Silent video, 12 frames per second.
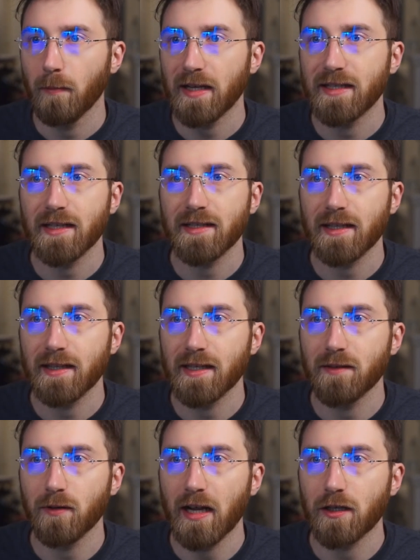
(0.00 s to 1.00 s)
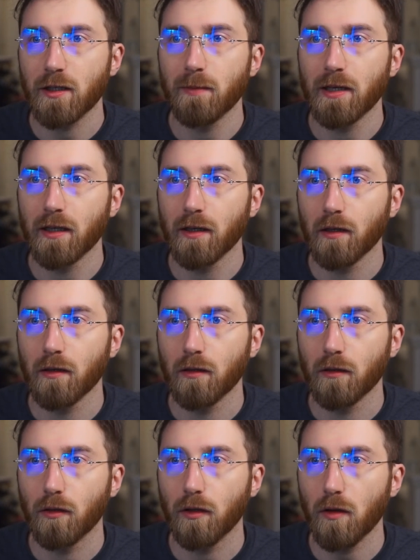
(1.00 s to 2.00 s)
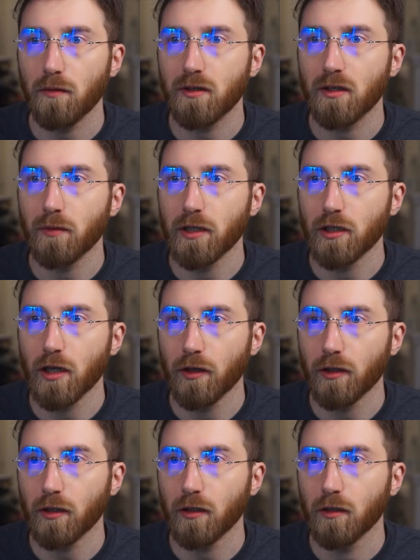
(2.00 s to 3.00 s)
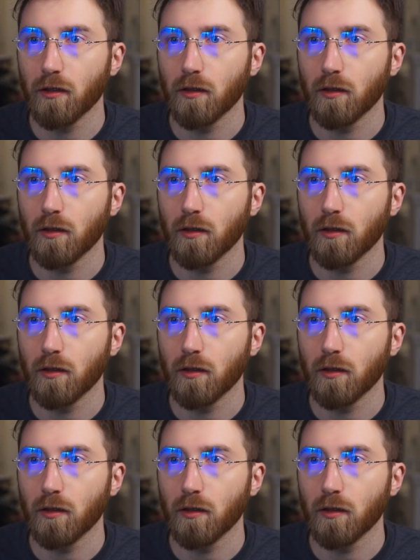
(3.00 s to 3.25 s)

Makes sense that these would actually be close to each other.